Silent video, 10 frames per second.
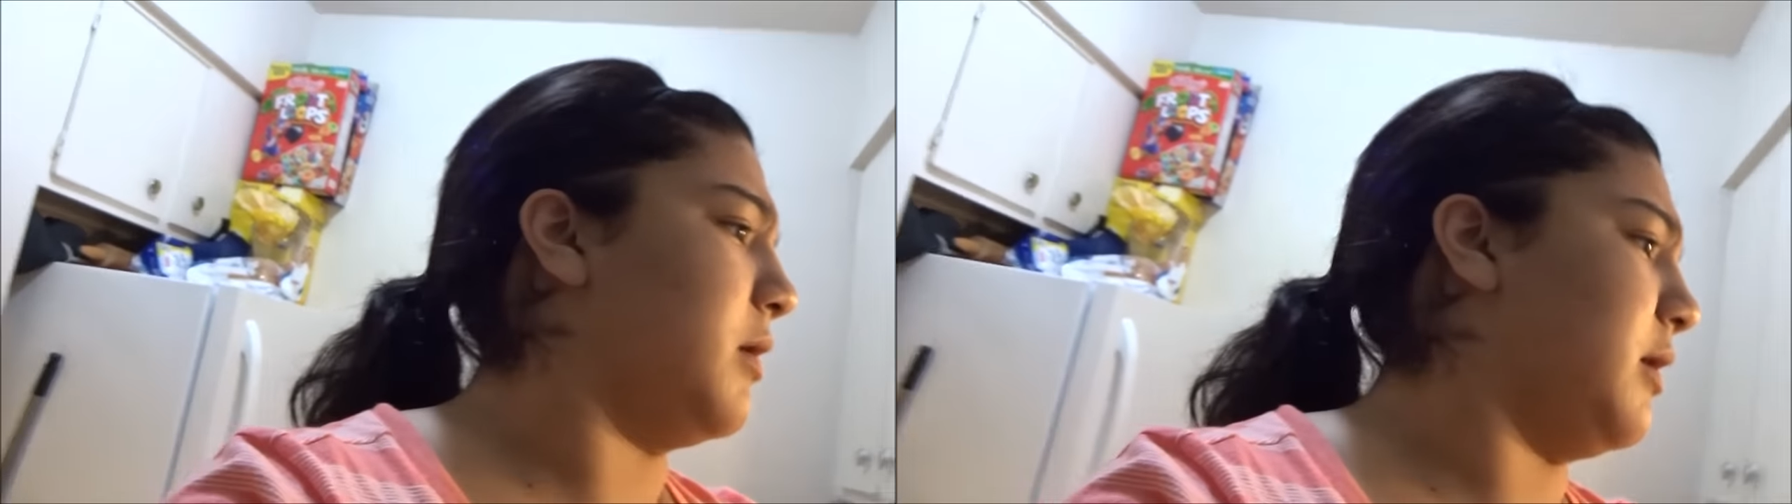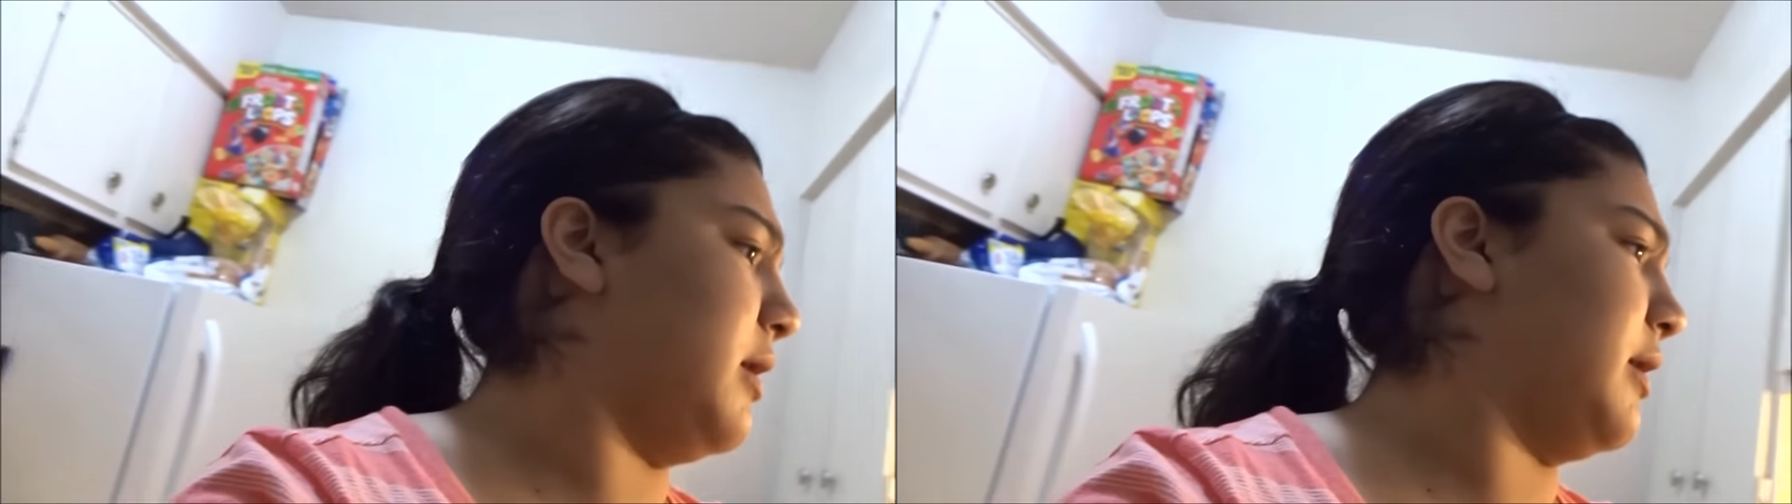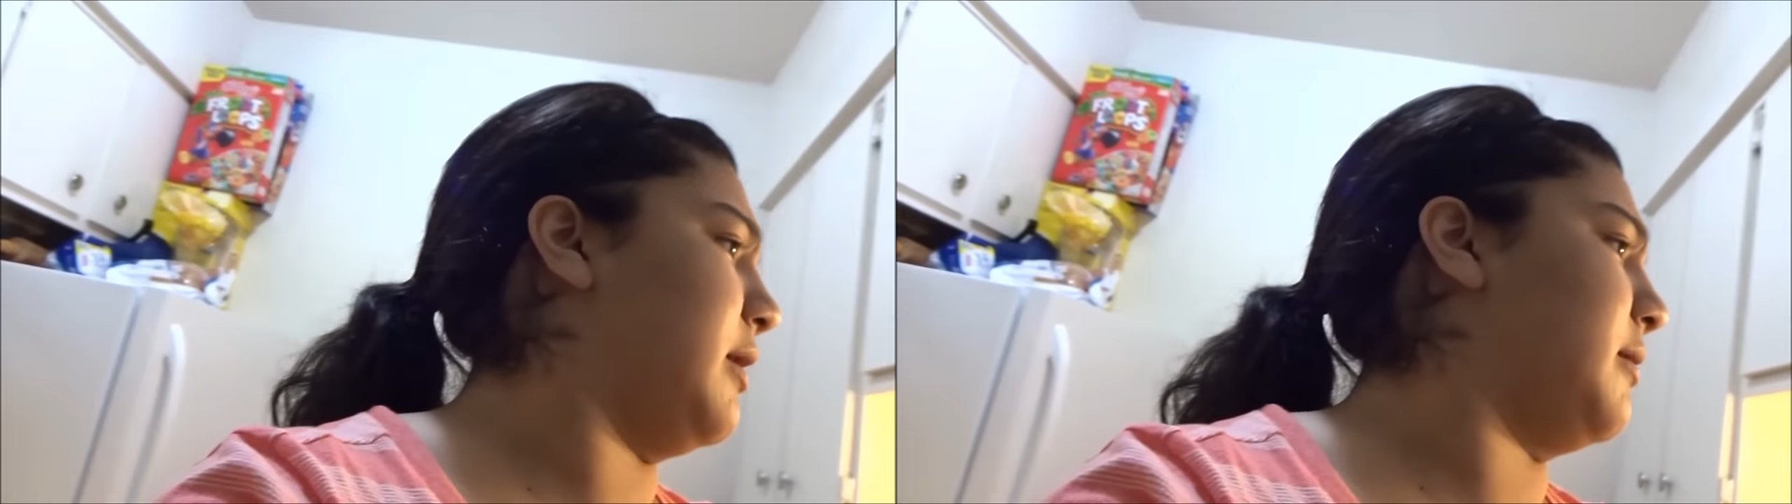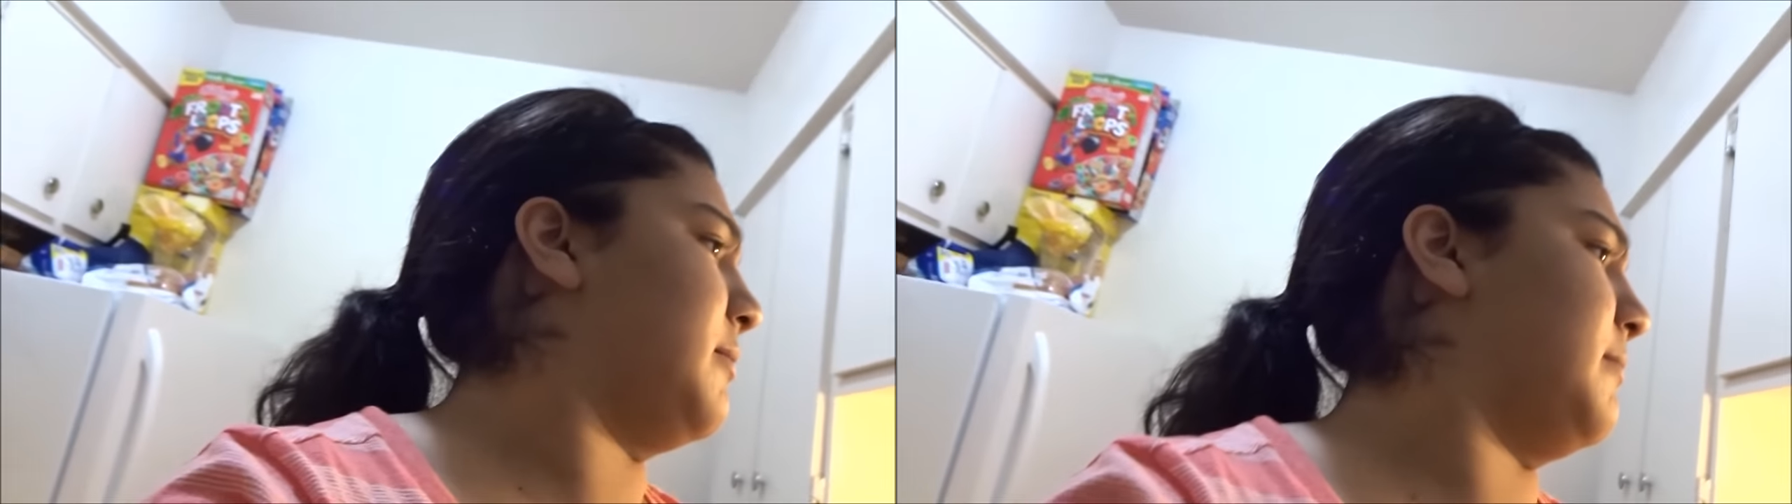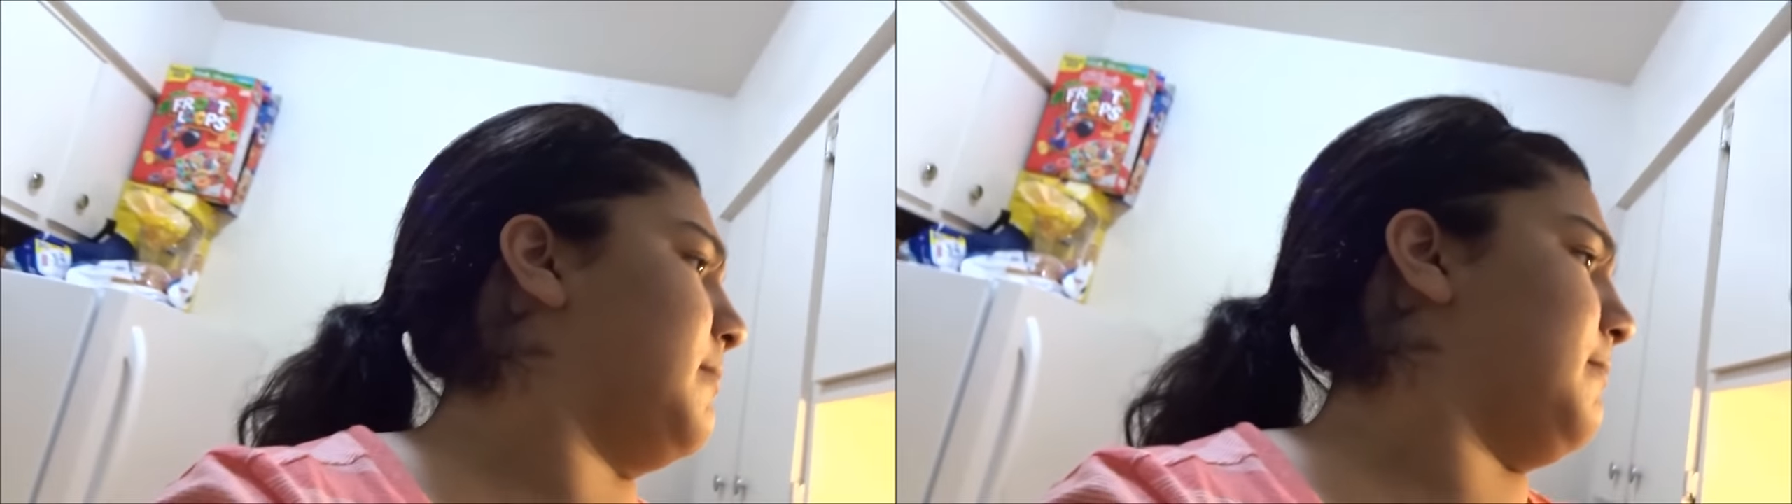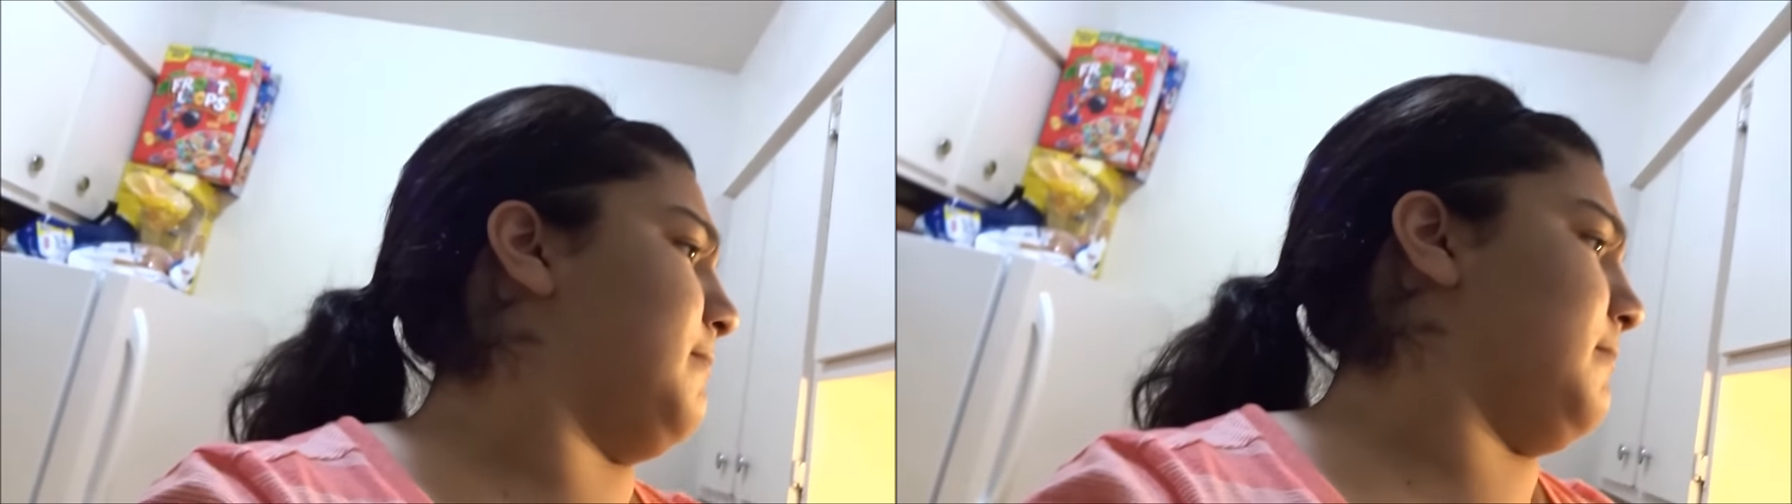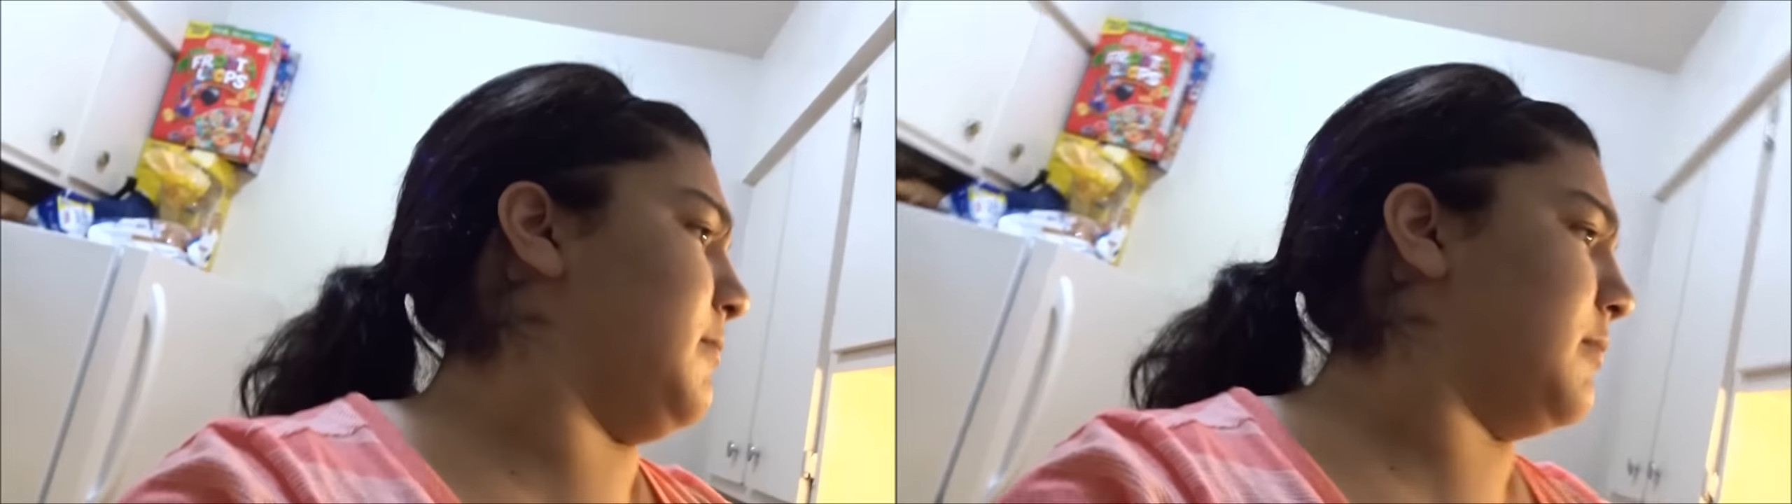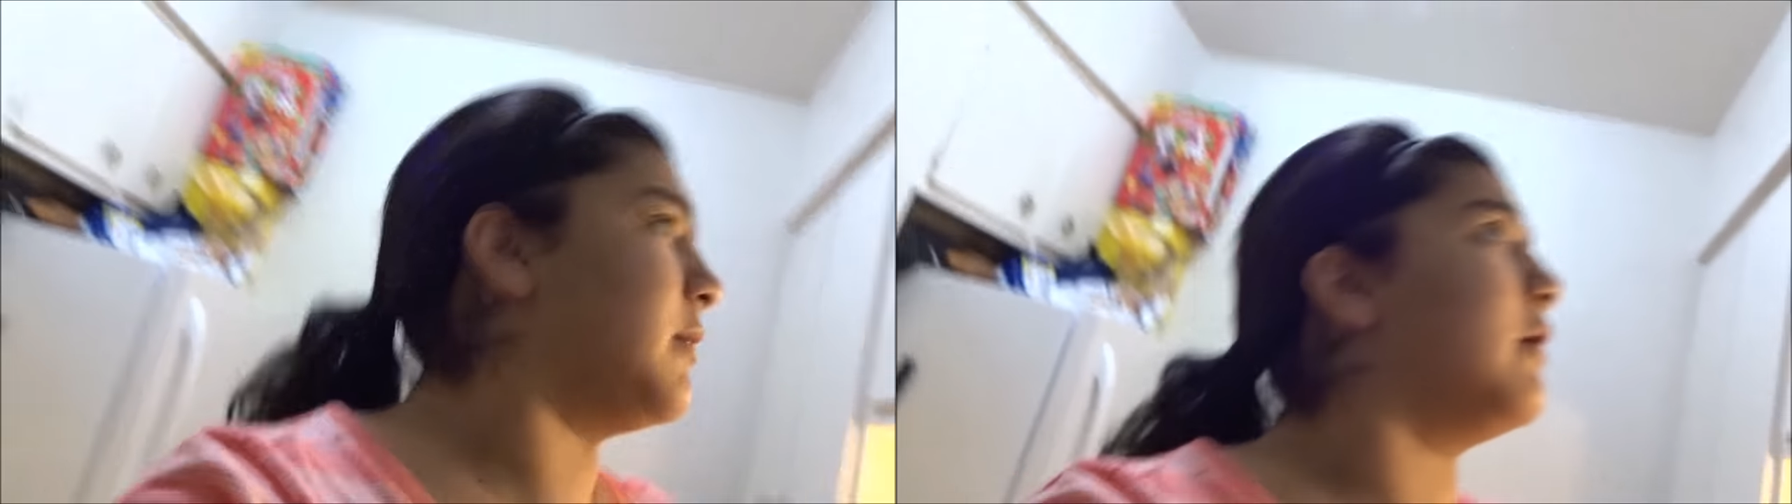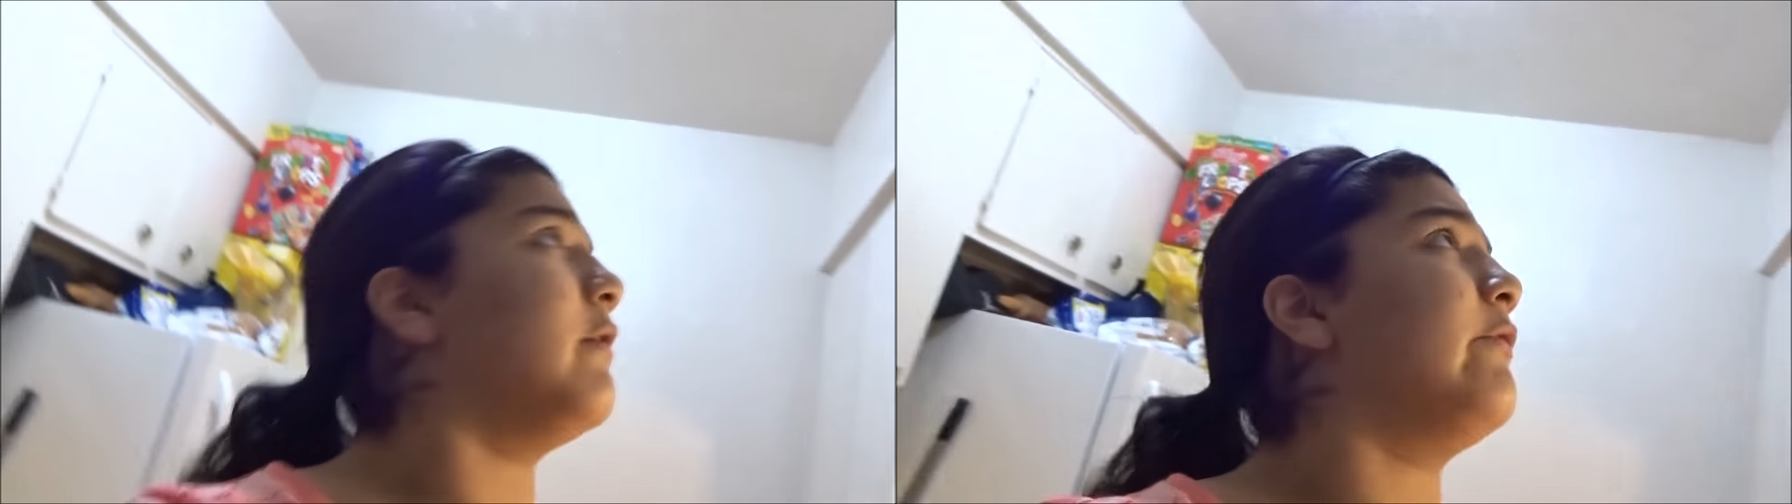I uh,